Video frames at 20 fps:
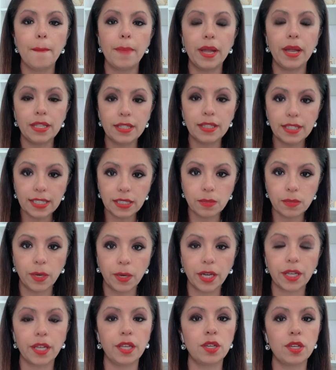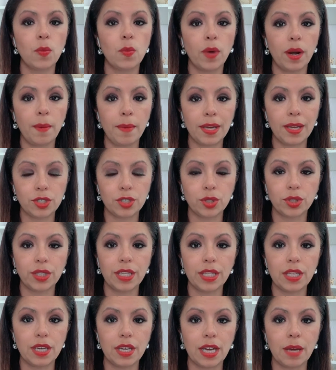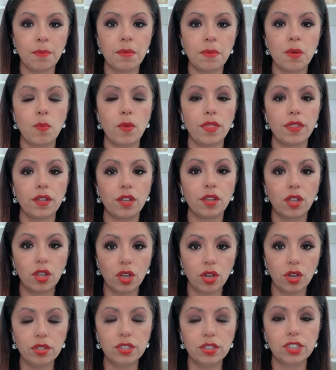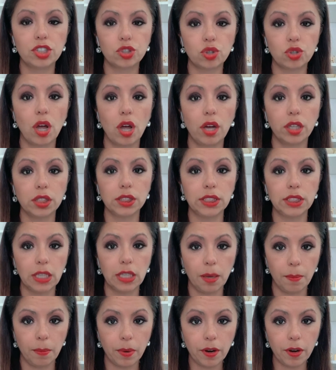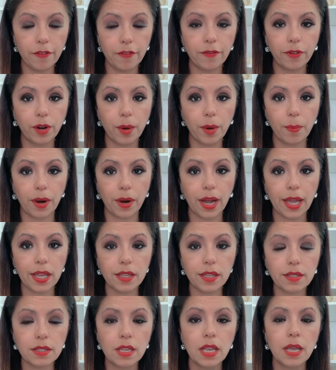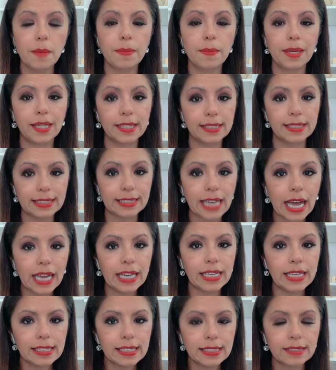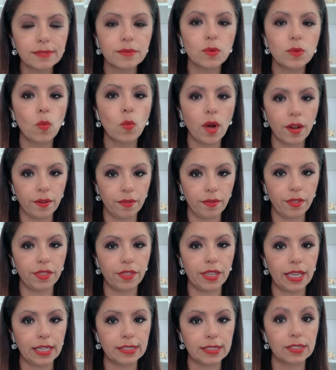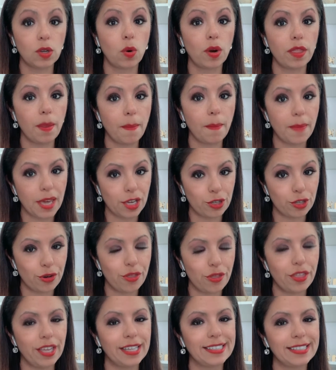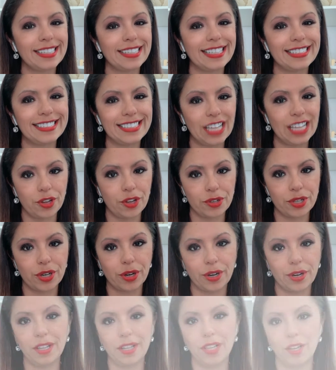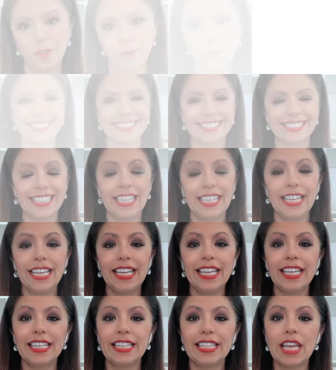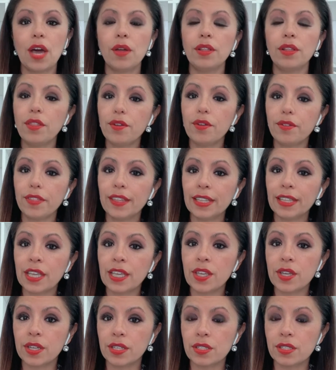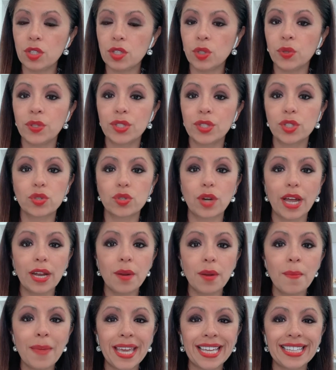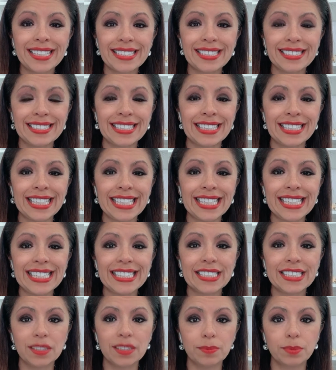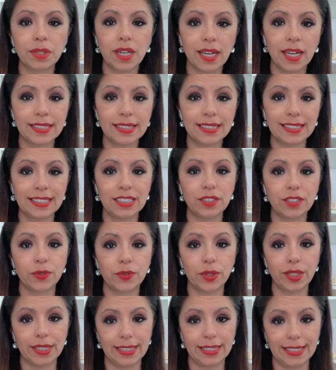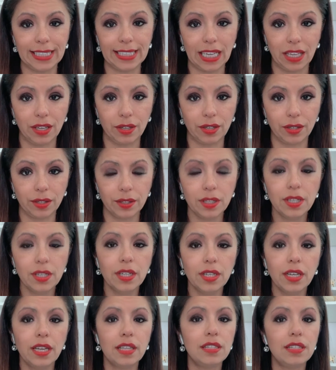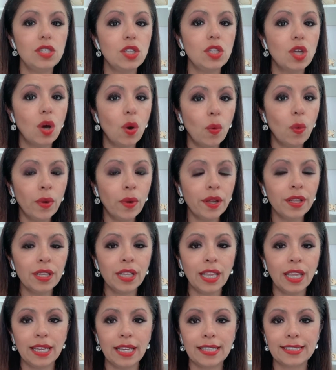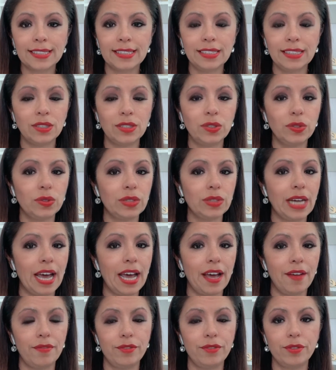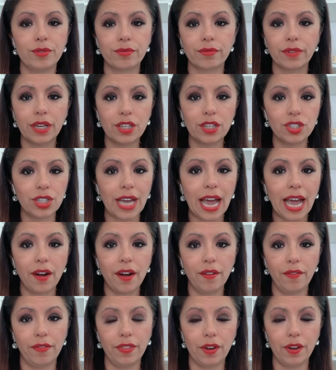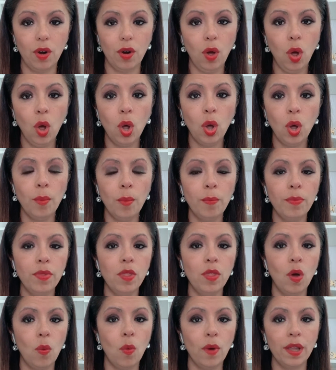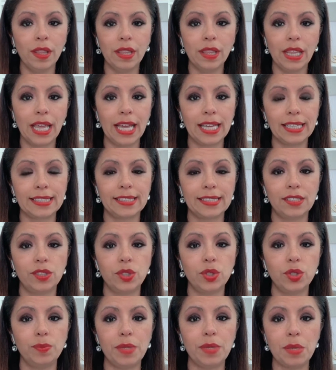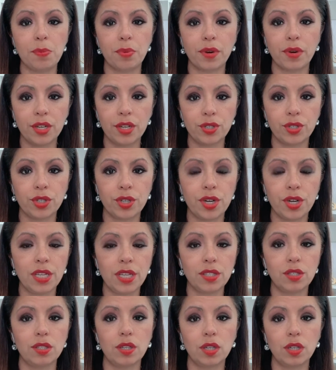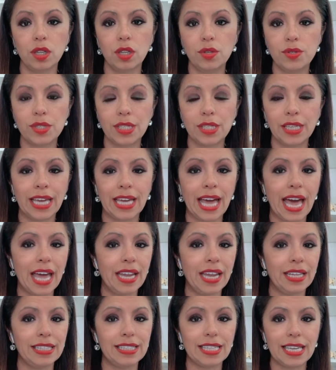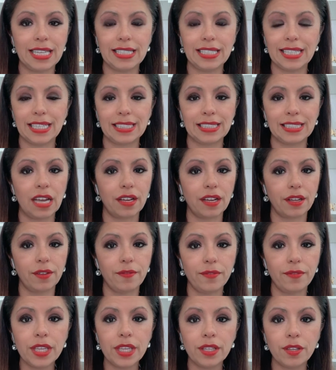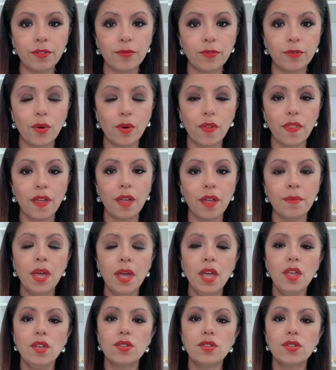But in this market, you want to make sure that you come in with a good, strong number for a price, because that is one of the things or the major things that sellers are going to look for. Now, another thing that you can do is try to make this an easy process for the seller. No one likes to have to rush out of their home. No one likes to be pressured into closing at a date that's not convenient for them.